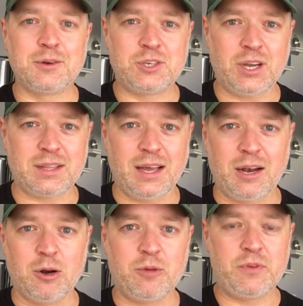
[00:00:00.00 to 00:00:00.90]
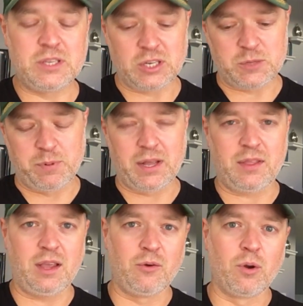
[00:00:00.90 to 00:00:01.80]
check that out. If he starts playing
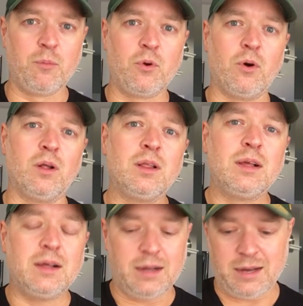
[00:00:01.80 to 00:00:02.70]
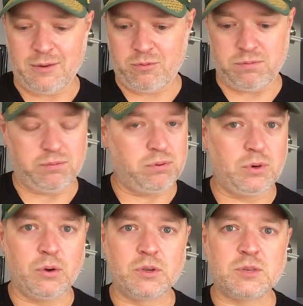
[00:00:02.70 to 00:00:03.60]
the Engram role, who
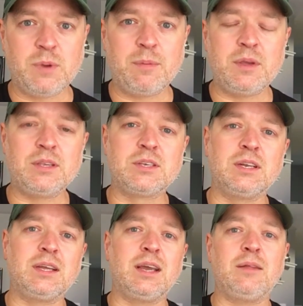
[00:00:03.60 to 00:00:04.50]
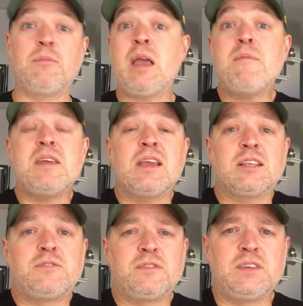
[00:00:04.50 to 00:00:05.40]
knows? Maybe he
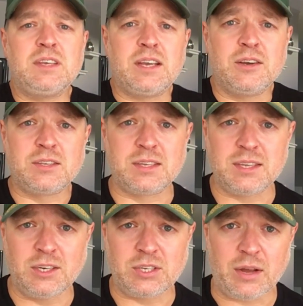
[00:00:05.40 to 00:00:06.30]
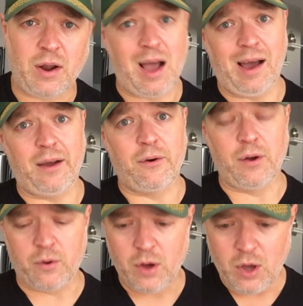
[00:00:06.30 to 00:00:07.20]
gets 15 carries and a touchdown. I don't
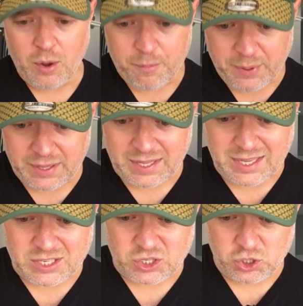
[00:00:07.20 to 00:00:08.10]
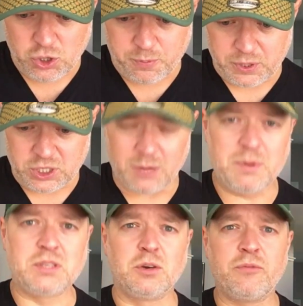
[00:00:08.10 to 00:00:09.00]
know. But he's super
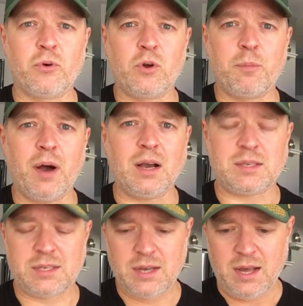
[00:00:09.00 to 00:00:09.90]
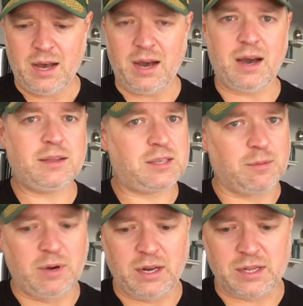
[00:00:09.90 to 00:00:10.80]
cheap. He's $3,400.
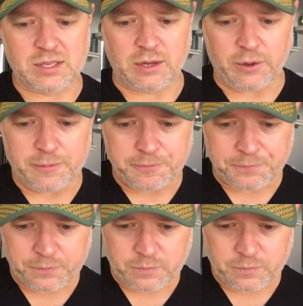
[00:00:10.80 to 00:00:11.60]
Somebody to consider.